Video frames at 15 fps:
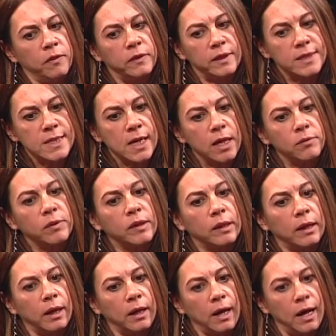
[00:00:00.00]
The times
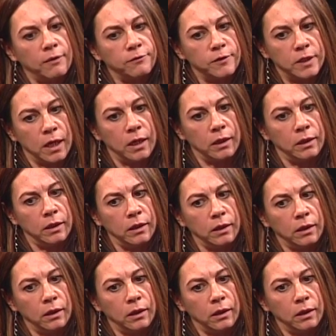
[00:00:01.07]
that I have done